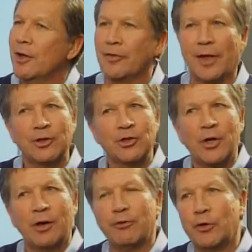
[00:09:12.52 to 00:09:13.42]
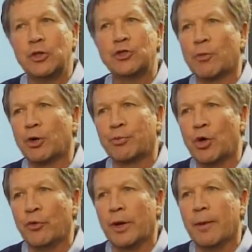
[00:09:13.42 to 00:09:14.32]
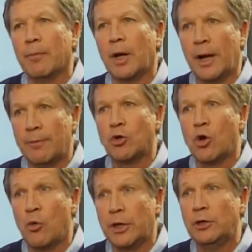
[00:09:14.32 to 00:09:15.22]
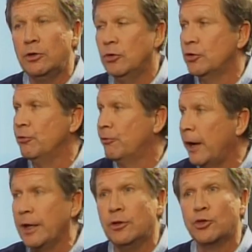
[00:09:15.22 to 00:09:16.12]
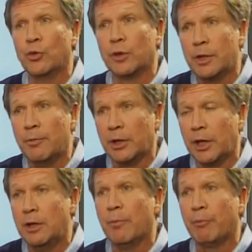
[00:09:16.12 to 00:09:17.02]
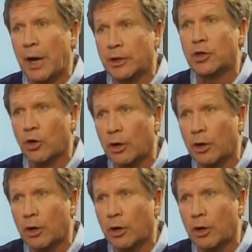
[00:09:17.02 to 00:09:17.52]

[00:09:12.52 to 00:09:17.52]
That's not a very smart program. I'm going to fight to eliminate binding